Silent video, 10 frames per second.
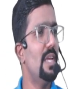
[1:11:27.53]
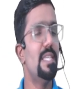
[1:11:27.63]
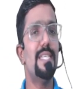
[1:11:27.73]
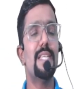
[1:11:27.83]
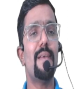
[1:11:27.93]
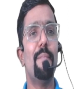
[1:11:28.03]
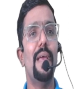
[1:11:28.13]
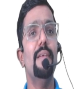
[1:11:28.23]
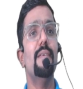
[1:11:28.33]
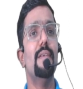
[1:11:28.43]
Is it a
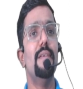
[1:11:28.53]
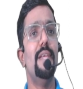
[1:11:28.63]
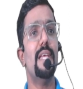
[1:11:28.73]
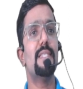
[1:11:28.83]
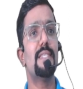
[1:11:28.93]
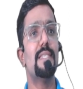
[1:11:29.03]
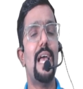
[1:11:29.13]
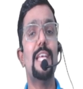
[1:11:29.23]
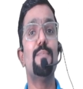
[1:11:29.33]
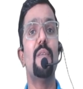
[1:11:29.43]
supply? Yes.
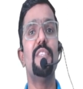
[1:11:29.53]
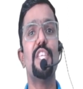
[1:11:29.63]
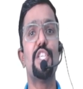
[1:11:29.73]
As per which